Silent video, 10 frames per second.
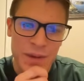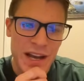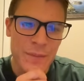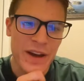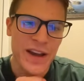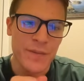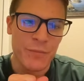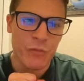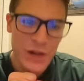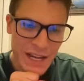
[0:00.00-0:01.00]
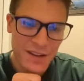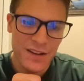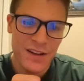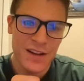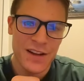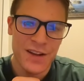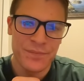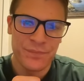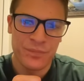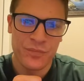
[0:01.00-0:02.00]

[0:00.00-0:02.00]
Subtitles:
Bye-bye recon.